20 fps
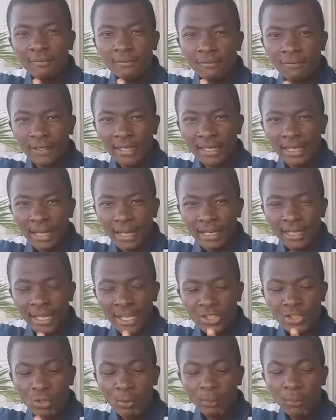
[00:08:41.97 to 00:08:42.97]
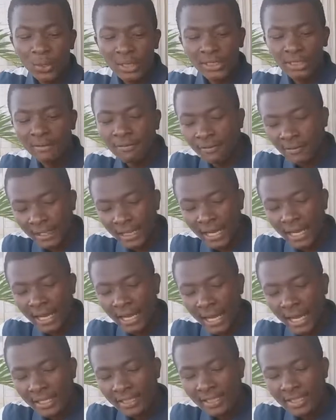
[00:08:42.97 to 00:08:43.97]
finger, that's your pointer finger,
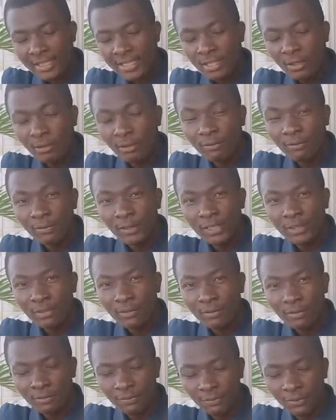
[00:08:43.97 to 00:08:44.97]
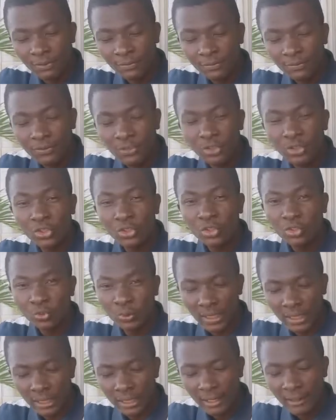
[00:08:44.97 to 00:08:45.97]
at the 2nd fret of the 5th
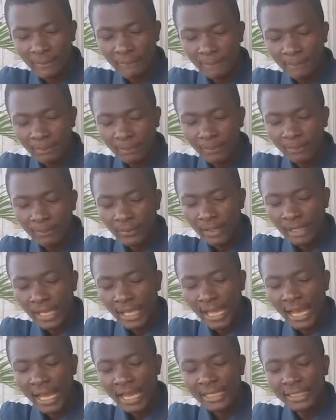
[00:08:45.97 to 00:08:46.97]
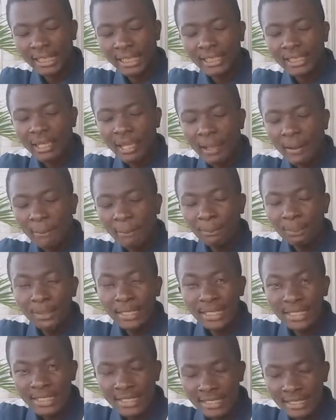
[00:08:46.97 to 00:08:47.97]
string, and then
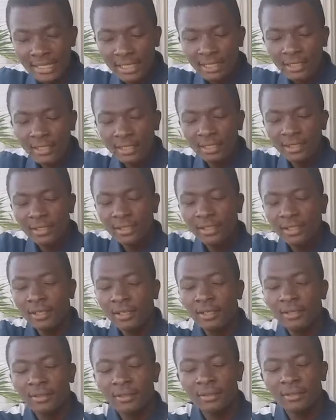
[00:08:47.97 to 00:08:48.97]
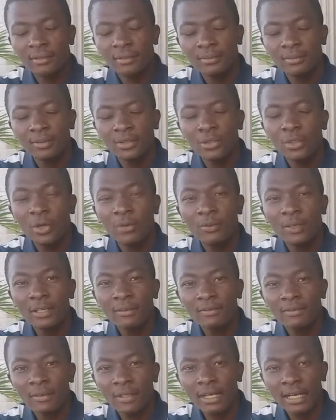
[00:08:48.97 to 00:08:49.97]
placing your
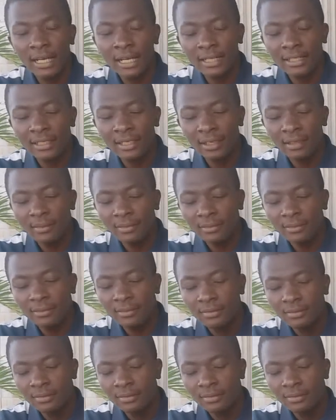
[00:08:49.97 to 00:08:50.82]
ring finger now